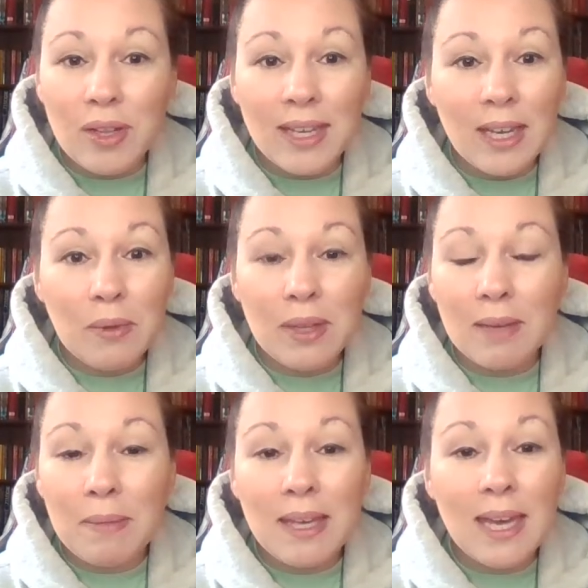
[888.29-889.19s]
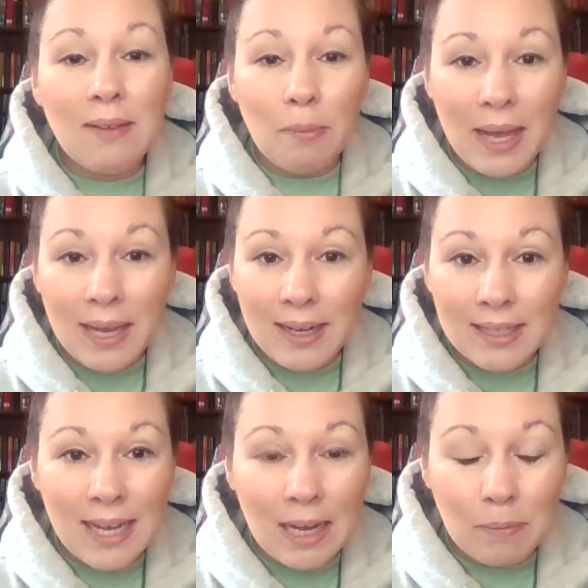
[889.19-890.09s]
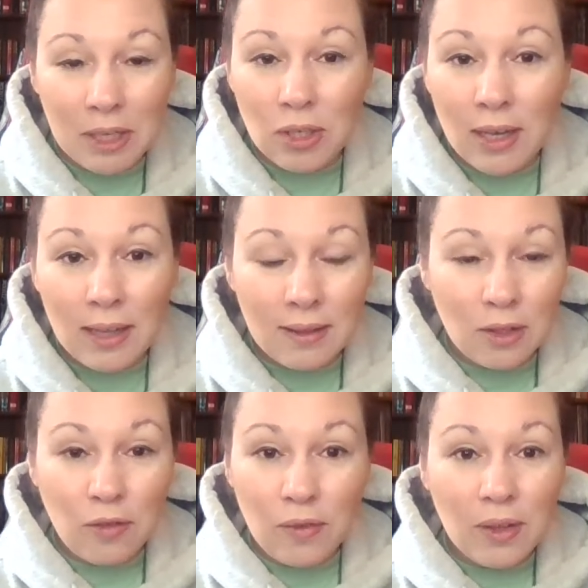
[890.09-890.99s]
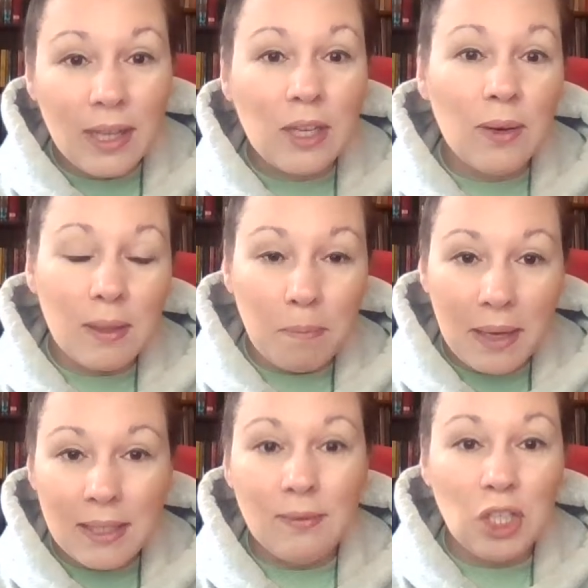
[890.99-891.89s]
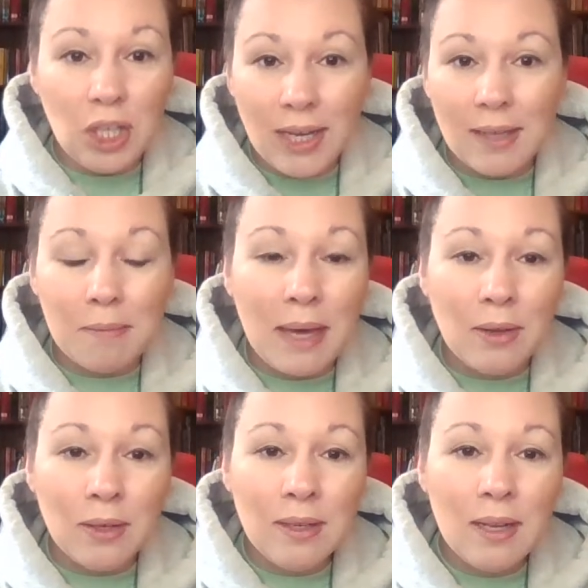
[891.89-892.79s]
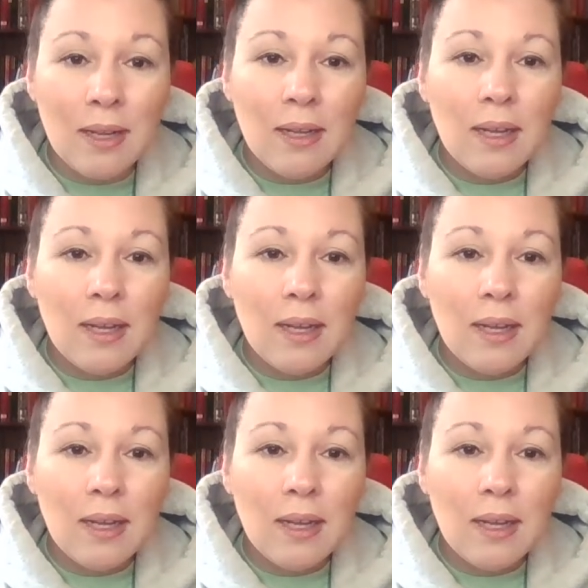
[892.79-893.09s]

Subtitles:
Like it will like make you have a panic attack because you feel like you're at the base of a giant mountain.